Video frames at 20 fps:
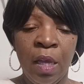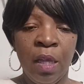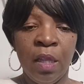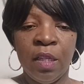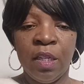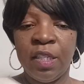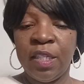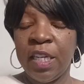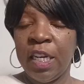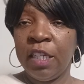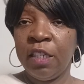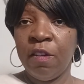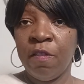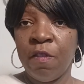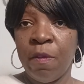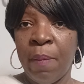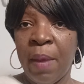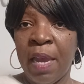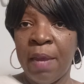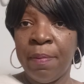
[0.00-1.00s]
the sex of
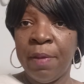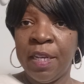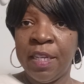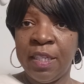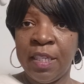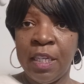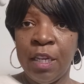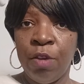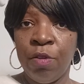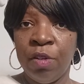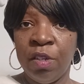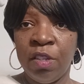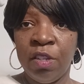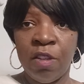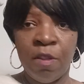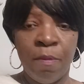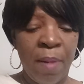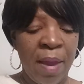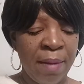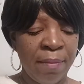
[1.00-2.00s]
the baby a secret until
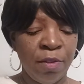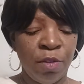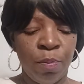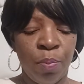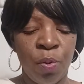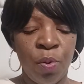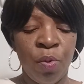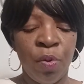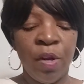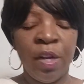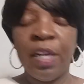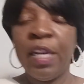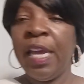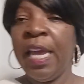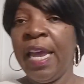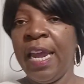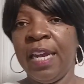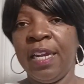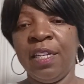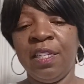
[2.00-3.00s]
the baby's born,
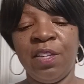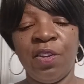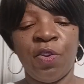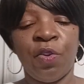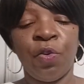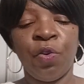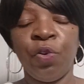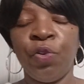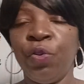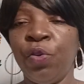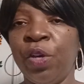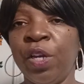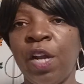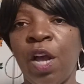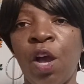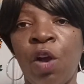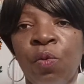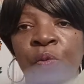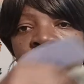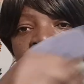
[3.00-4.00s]
and it's a girl, you can
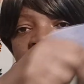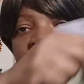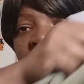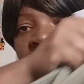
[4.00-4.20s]
always